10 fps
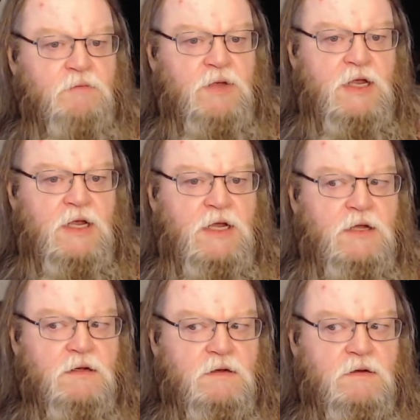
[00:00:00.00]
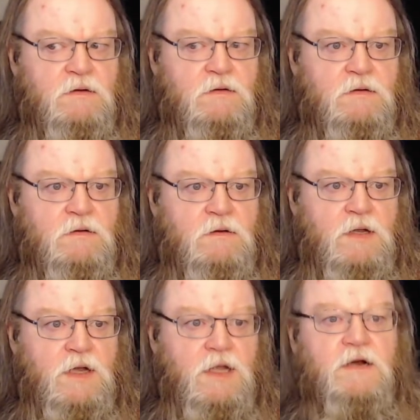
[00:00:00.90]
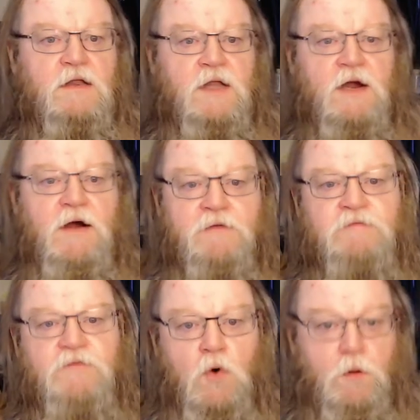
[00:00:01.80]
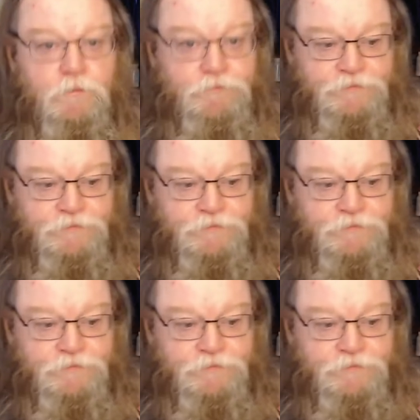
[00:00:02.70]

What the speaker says: be in Glary form.